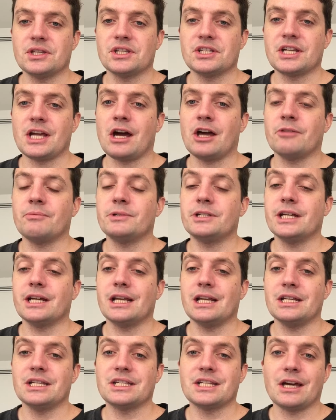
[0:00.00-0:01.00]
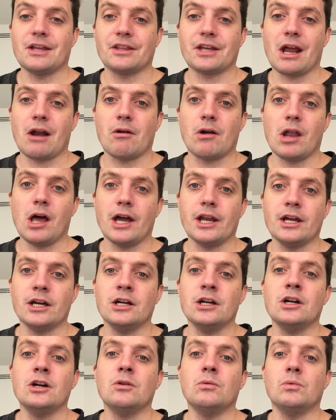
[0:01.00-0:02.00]
in the South, particularly in South Carolina,
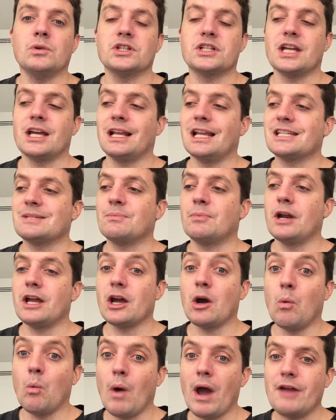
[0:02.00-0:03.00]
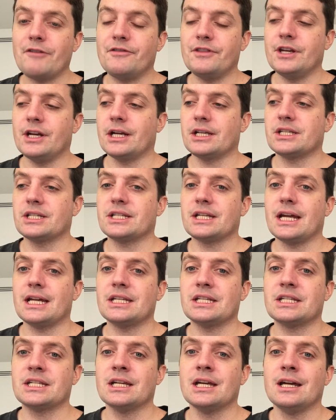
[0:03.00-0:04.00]
were saying, "Let's break away from the United
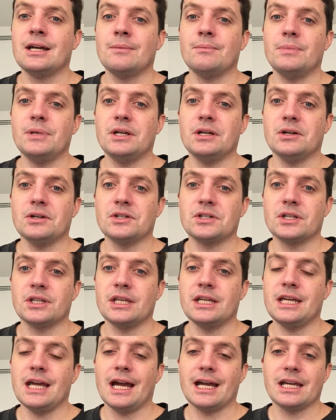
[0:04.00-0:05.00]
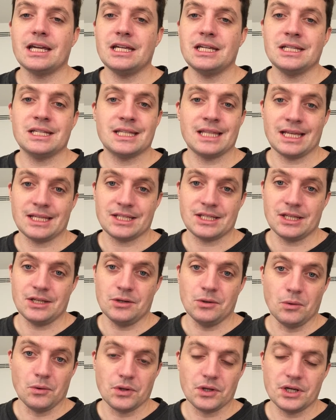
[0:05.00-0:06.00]
States, because the Yankees," that's the
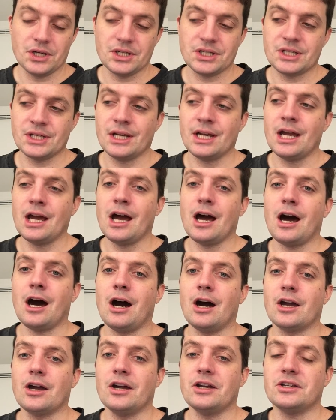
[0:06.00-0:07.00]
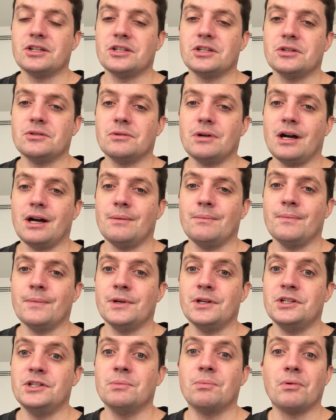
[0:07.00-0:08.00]
Northerners, "are going to
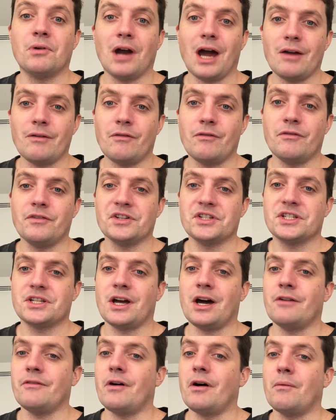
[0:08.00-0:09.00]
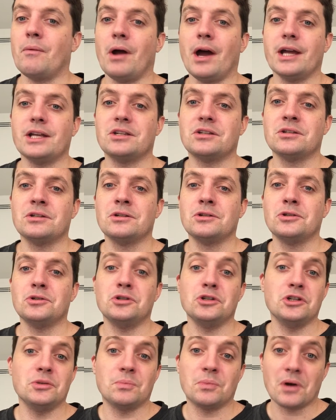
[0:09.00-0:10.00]
deprive us of our right
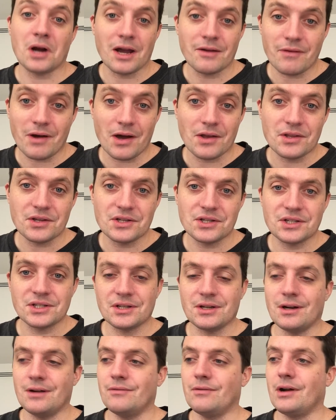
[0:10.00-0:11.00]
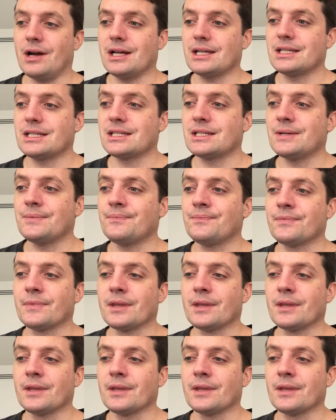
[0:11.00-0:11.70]
to deprive others of rights."